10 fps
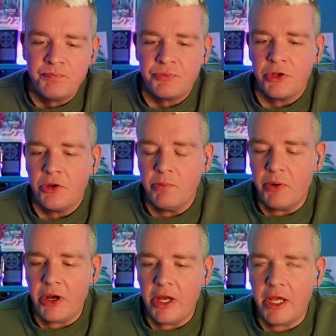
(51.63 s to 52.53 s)

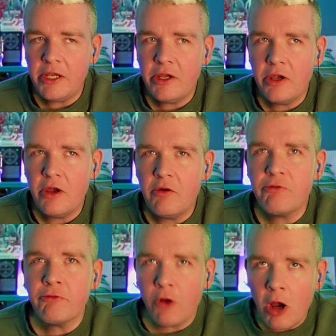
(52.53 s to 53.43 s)
But
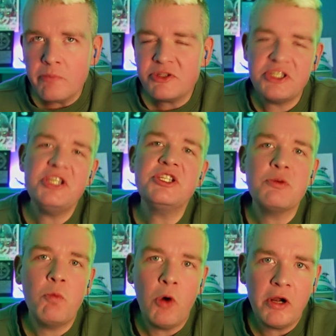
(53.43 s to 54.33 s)
from season
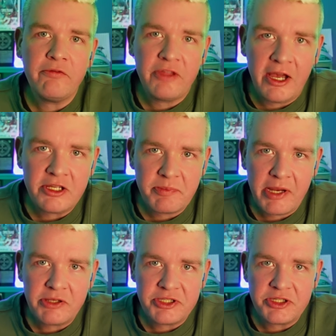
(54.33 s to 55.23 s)
1 of 1000
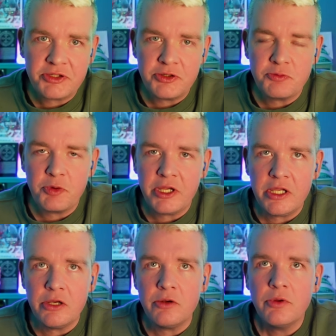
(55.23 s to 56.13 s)
Pound Sisters,
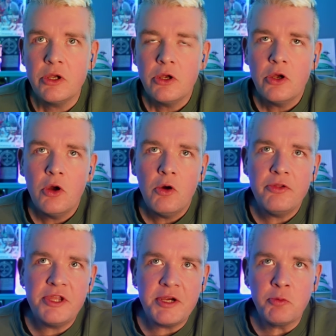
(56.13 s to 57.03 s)
when
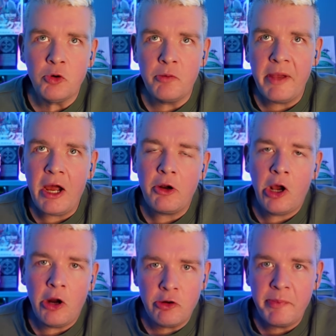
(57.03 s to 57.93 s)
they were about
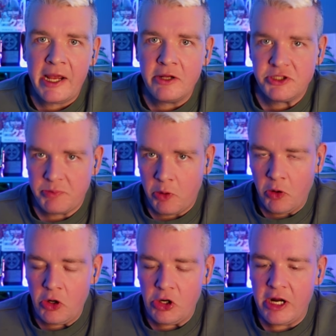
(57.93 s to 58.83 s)
100 pounds
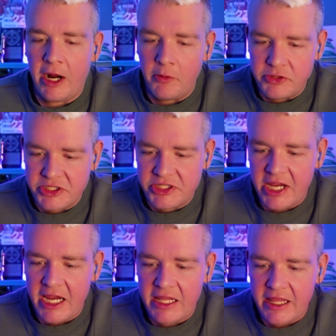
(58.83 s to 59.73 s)
apart, I would
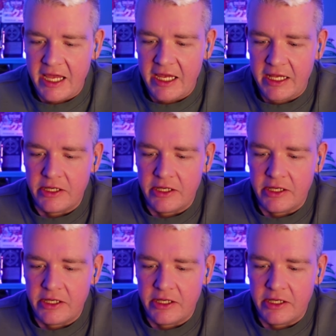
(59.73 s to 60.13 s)
say that